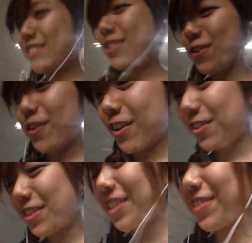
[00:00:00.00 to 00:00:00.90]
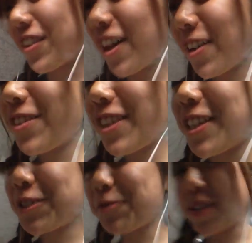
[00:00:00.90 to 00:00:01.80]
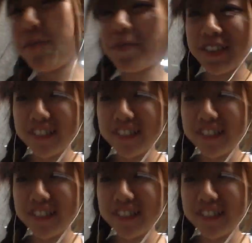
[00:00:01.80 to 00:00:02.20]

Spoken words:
So awkward to walk with it.